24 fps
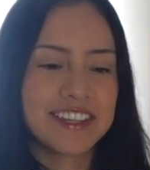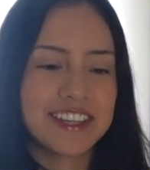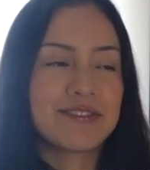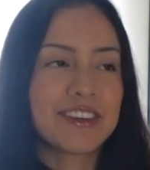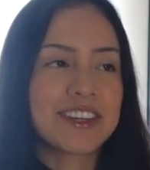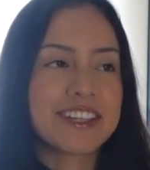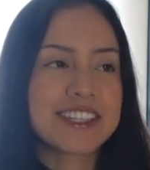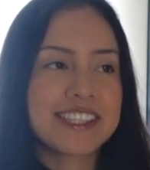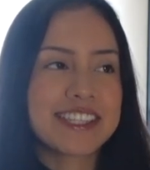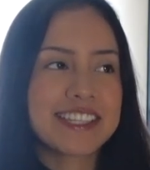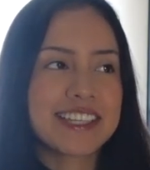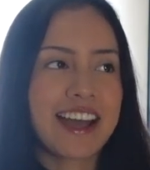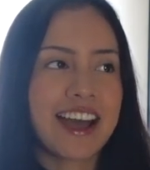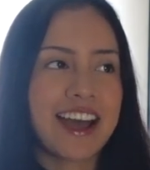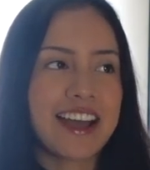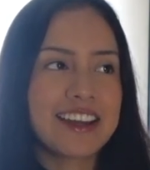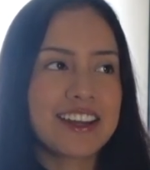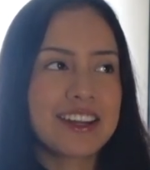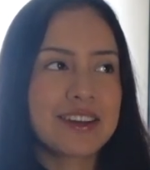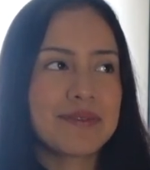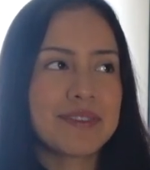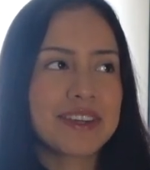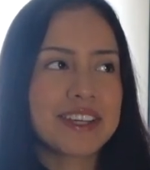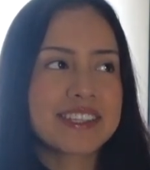Personally, I
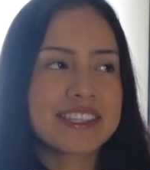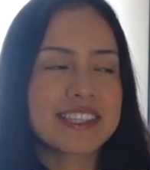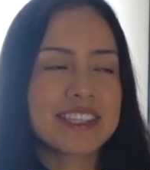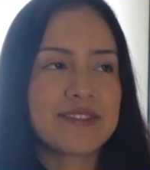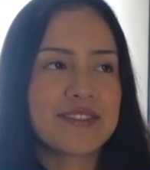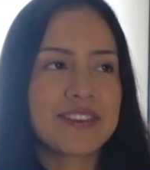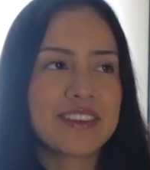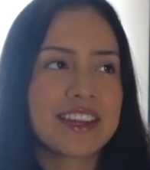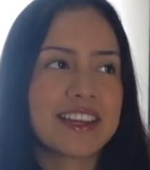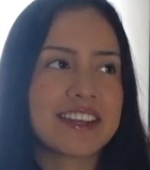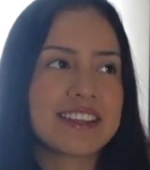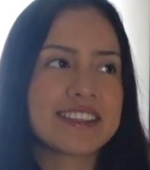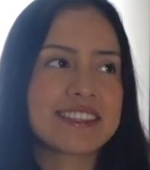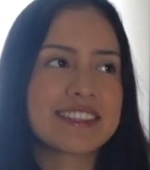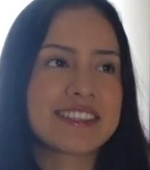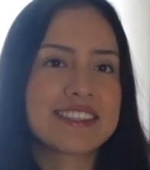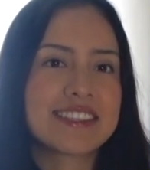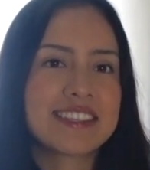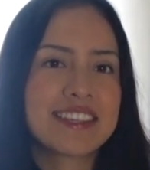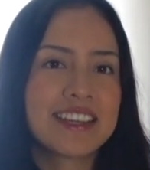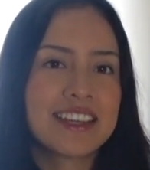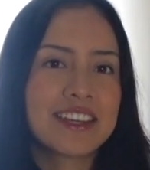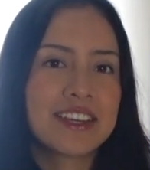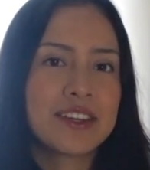didn't mix it because